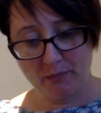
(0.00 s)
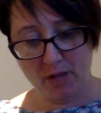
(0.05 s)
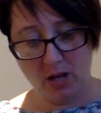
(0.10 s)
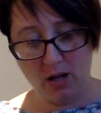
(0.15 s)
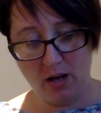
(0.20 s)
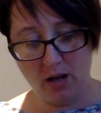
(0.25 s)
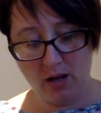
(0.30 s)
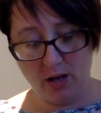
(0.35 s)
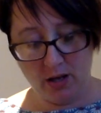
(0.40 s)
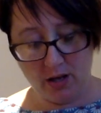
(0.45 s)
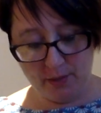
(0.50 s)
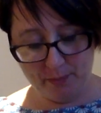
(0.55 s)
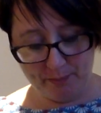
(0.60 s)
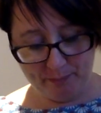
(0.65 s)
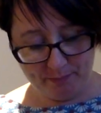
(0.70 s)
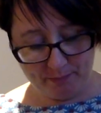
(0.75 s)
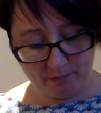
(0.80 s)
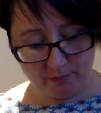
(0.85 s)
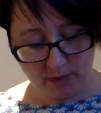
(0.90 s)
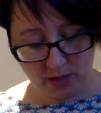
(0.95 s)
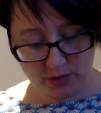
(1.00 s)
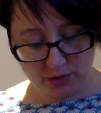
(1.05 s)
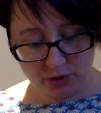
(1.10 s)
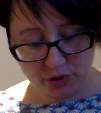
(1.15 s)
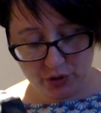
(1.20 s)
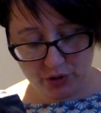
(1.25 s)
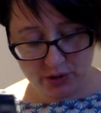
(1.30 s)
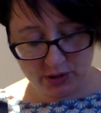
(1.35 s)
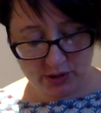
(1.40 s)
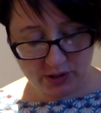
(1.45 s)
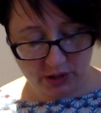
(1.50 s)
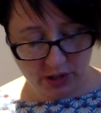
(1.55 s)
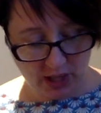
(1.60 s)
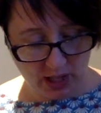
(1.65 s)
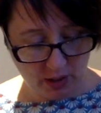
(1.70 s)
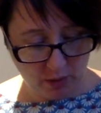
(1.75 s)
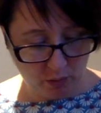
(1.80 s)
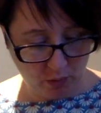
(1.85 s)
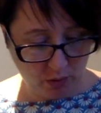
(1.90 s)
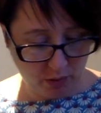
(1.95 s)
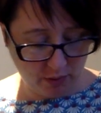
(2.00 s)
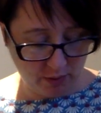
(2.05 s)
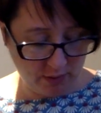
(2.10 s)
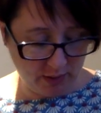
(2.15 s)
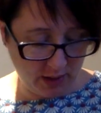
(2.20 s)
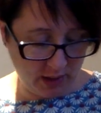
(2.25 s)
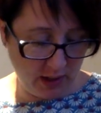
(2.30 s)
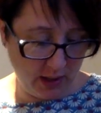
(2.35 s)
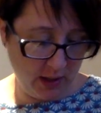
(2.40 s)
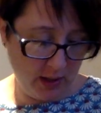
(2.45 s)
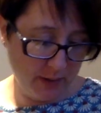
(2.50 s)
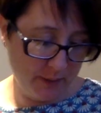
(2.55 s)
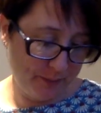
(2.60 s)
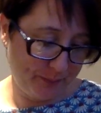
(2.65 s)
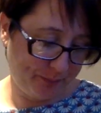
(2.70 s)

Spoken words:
I'll just check what it's